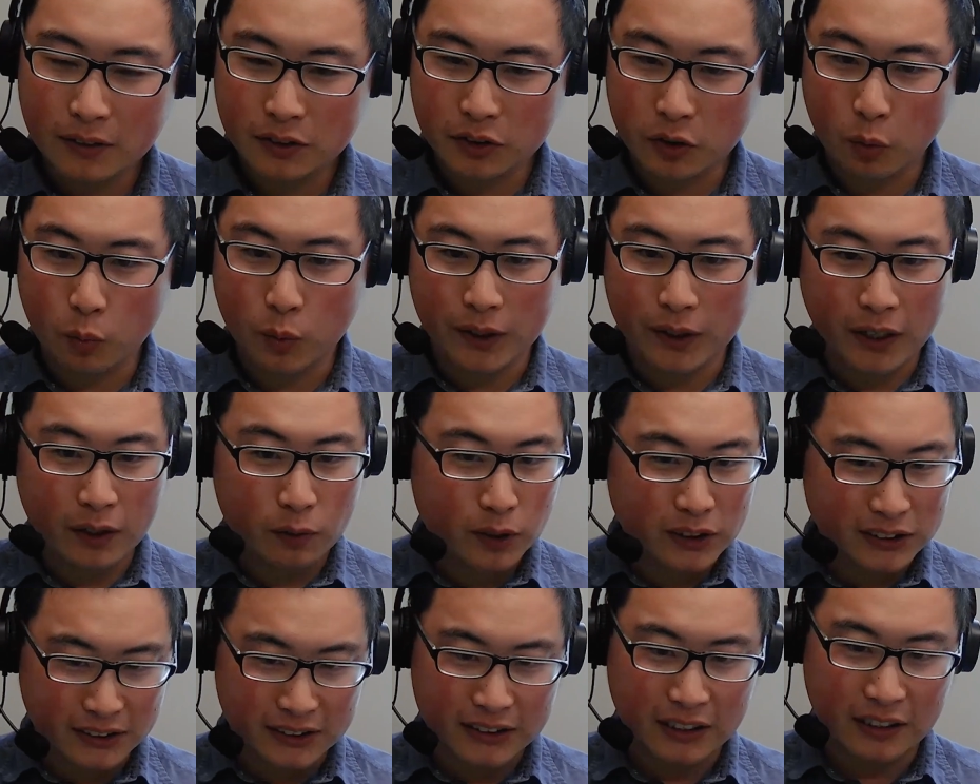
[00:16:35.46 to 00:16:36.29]
So when I
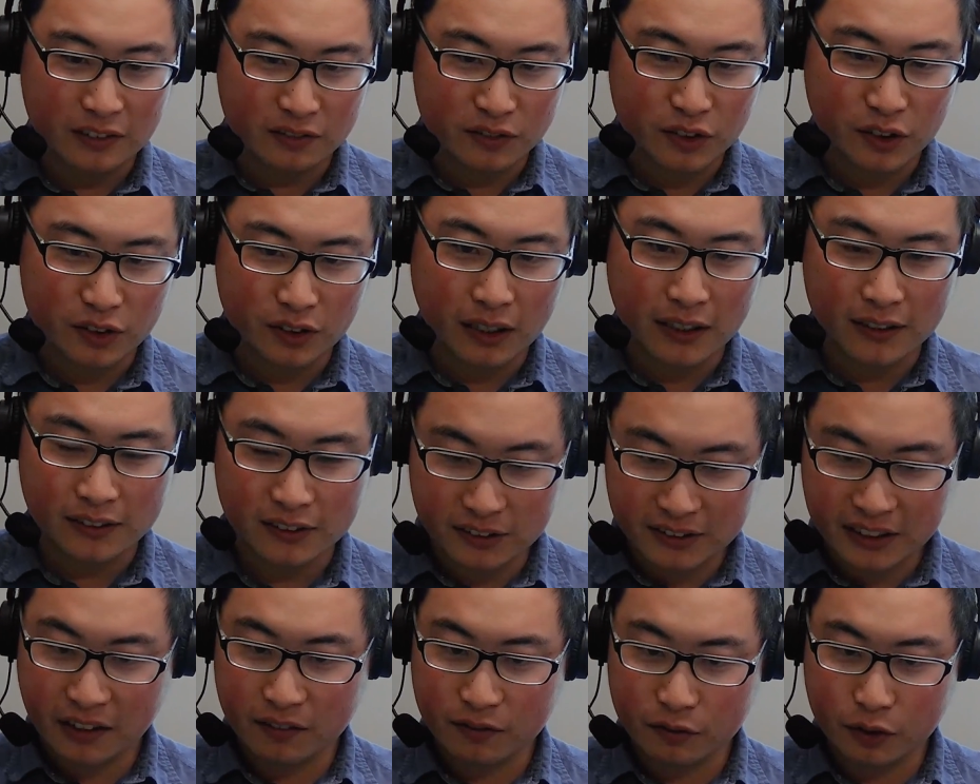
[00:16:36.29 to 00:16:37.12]
was Stanford, at
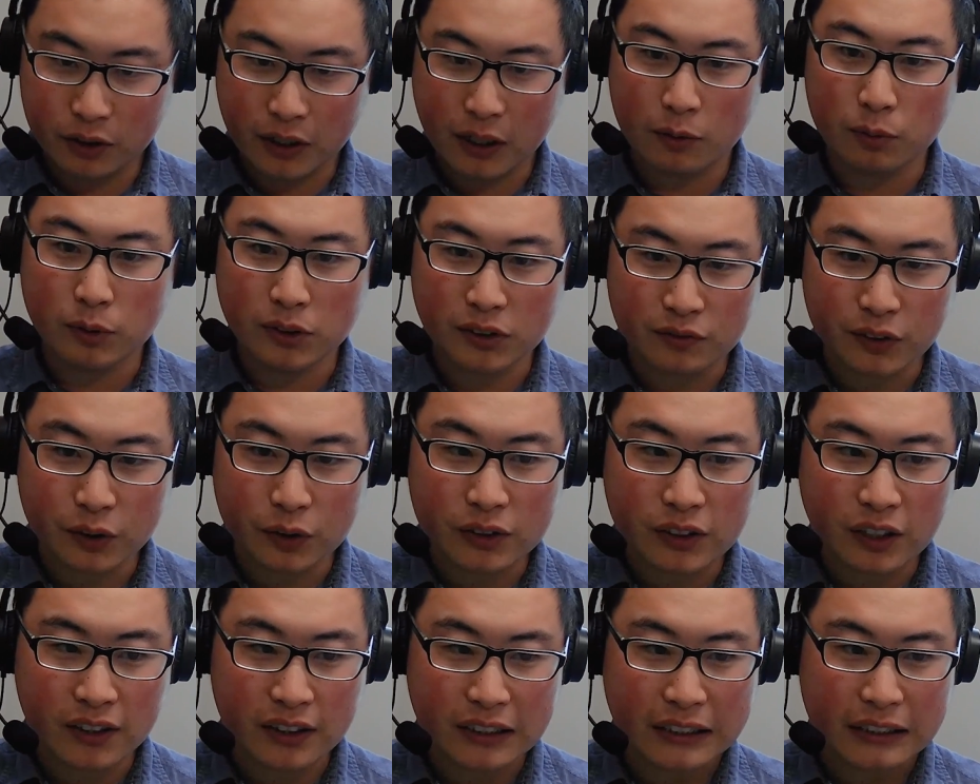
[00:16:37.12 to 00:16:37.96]
Stanford, I was very
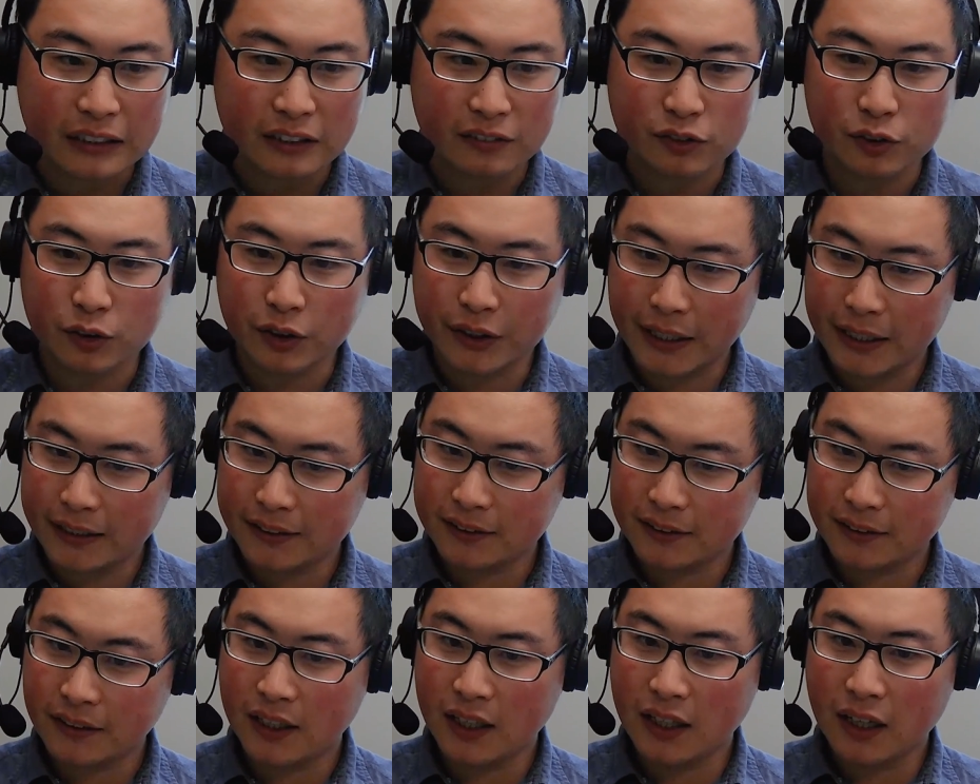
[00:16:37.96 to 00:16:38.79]
lucky enough to
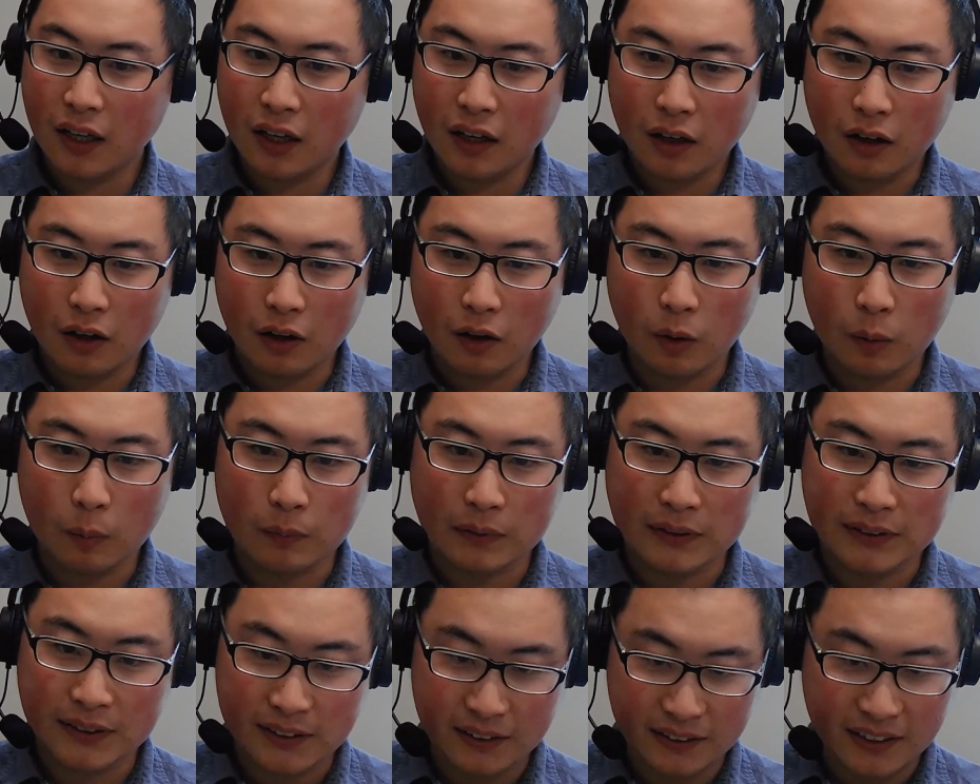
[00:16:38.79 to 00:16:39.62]
get
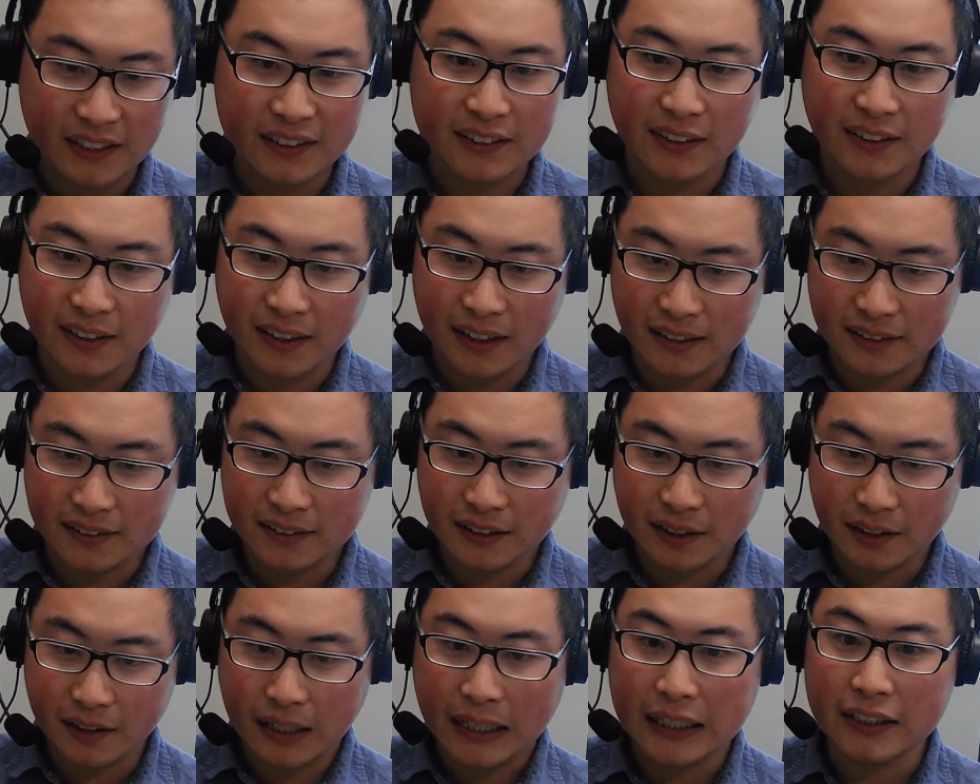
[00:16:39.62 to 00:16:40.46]
um, selected as
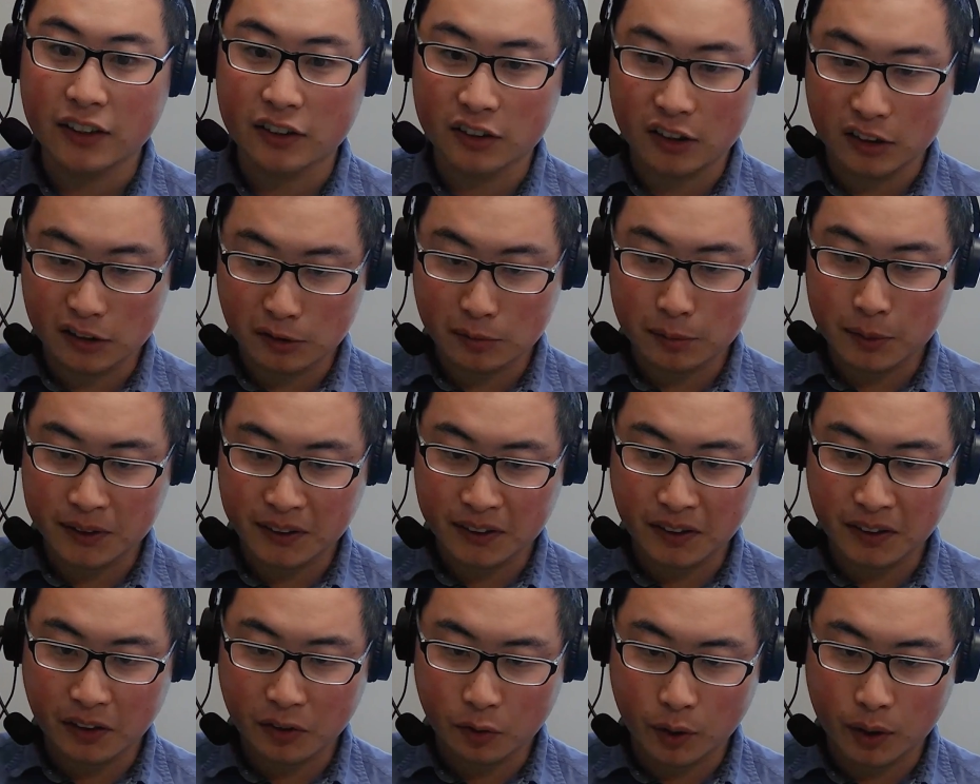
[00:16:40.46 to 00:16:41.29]
an
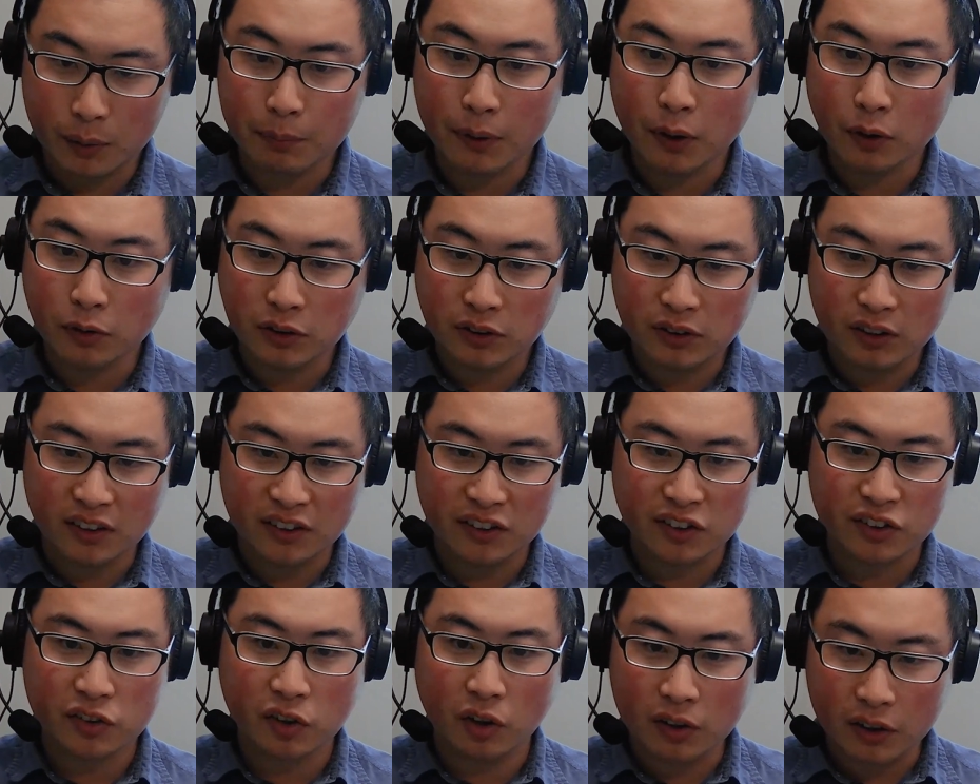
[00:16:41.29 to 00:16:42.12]
interdisciplinary postdoc
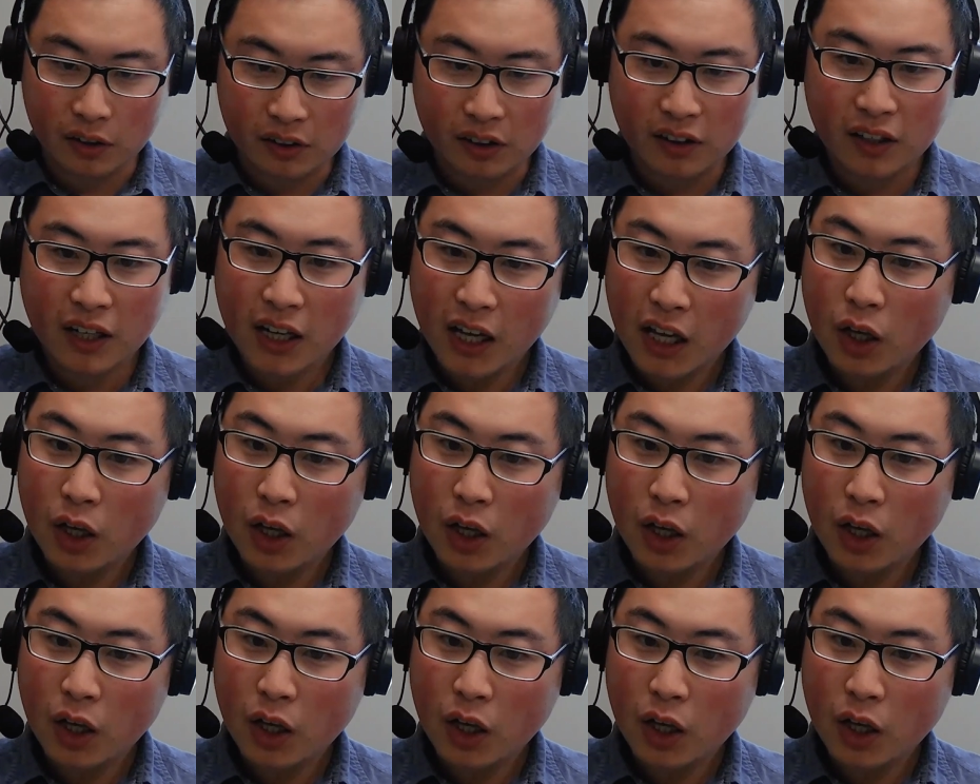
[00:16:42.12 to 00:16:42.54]
scholar,